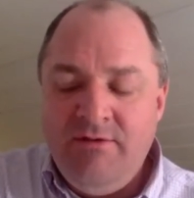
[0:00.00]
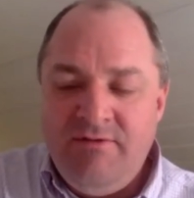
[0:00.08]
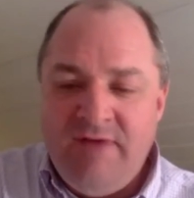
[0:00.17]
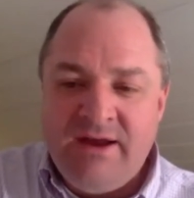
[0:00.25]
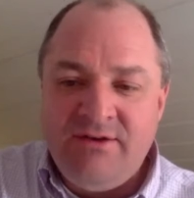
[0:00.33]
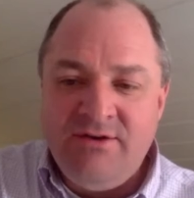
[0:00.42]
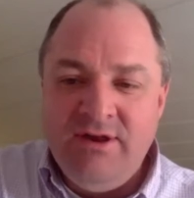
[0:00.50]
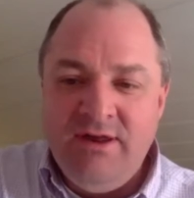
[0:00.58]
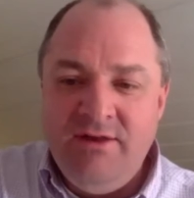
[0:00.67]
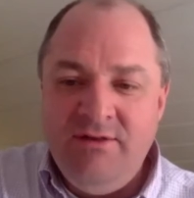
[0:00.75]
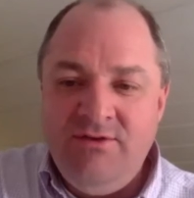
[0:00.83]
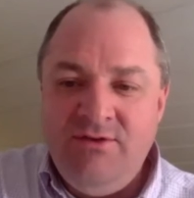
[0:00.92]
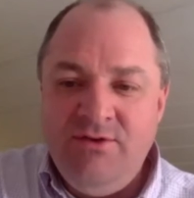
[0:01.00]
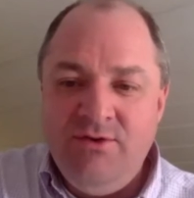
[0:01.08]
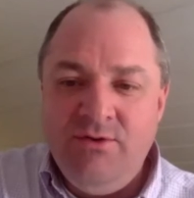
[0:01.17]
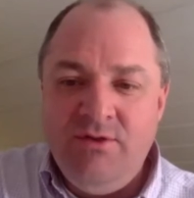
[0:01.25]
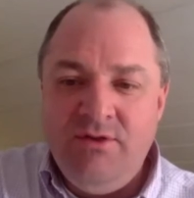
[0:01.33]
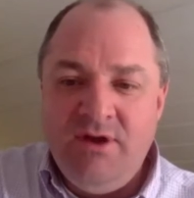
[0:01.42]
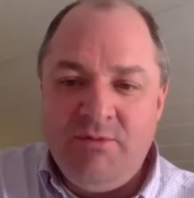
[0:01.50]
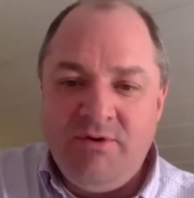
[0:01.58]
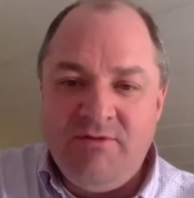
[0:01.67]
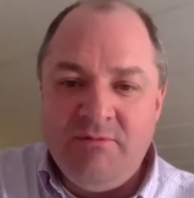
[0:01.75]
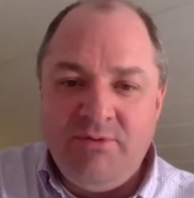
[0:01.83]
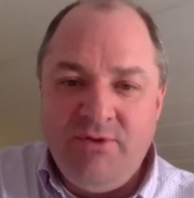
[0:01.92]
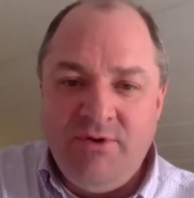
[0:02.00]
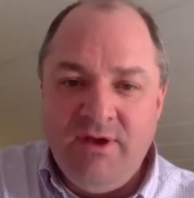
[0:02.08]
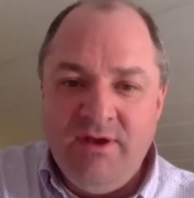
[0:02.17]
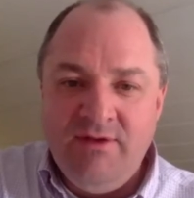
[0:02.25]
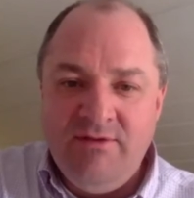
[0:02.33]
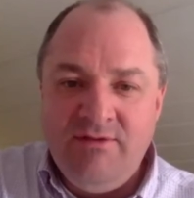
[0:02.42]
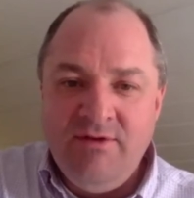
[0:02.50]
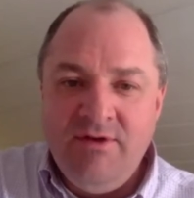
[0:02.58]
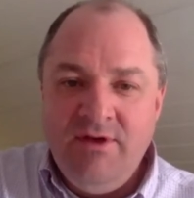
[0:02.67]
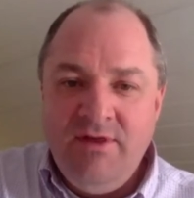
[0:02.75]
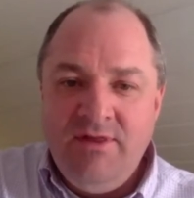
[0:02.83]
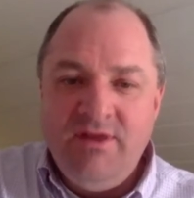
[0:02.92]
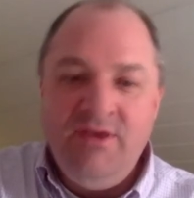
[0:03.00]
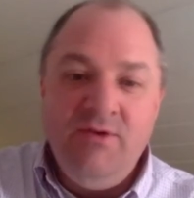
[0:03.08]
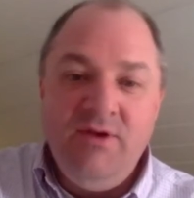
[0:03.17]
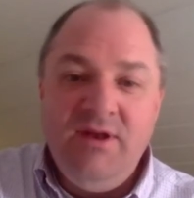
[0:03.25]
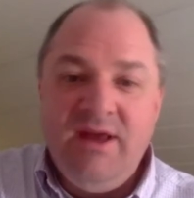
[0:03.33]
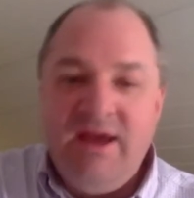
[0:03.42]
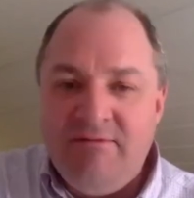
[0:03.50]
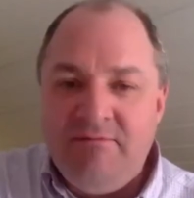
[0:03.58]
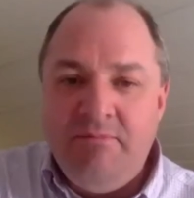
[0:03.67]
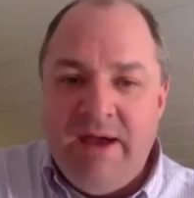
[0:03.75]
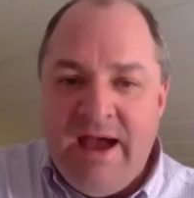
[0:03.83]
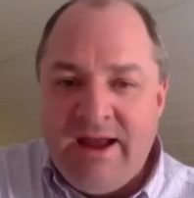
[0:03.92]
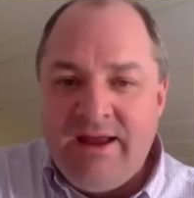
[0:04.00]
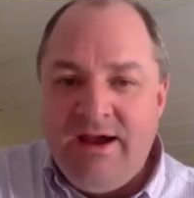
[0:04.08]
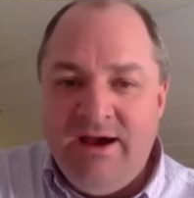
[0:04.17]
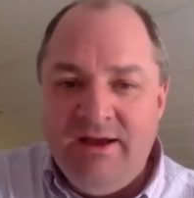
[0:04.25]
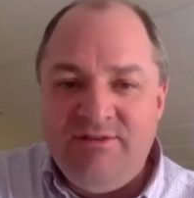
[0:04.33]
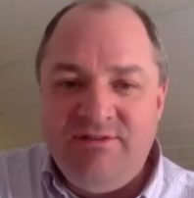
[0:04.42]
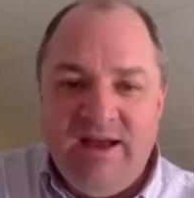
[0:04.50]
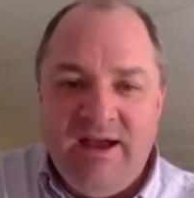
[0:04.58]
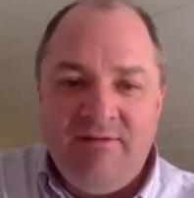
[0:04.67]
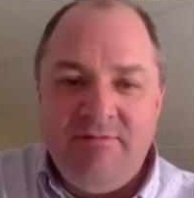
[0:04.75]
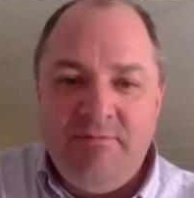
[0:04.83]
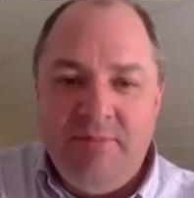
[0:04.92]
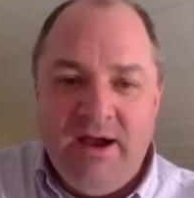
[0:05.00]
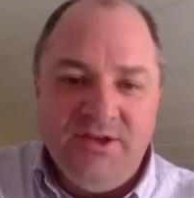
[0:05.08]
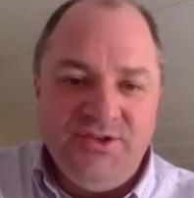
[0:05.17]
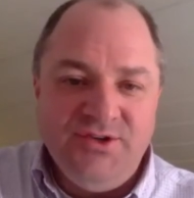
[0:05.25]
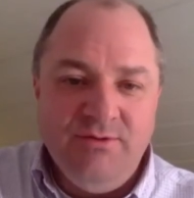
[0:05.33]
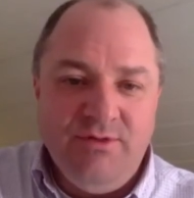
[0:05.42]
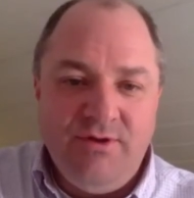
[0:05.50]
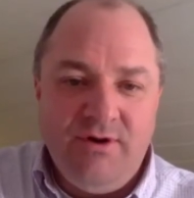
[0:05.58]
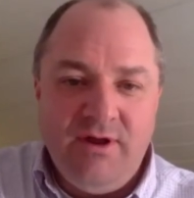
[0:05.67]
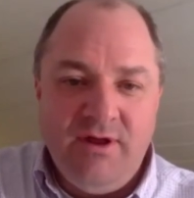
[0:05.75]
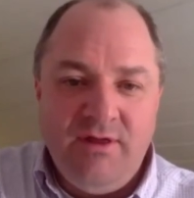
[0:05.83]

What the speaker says: factored into the number of employees that you need to have back on staff by June 30th.